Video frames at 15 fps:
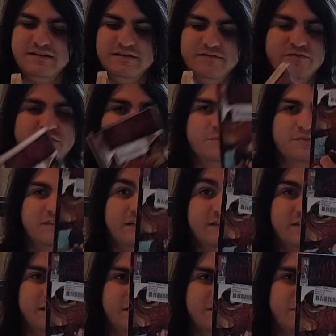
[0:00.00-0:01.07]
And volume
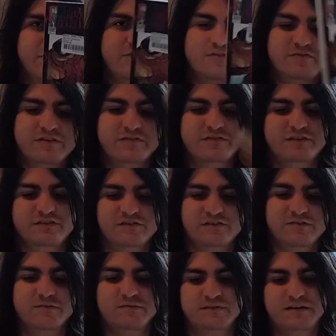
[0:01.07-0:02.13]
16 for $4.50.
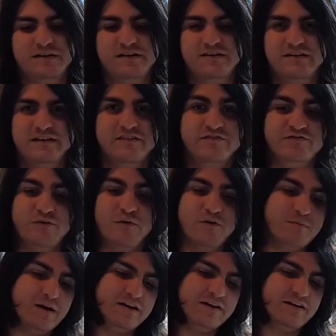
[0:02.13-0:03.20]
So that's 4
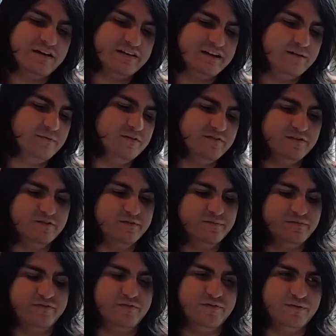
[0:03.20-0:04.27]
My Hero Academia
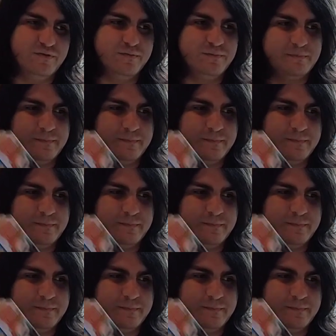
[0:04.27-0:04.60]
volumes for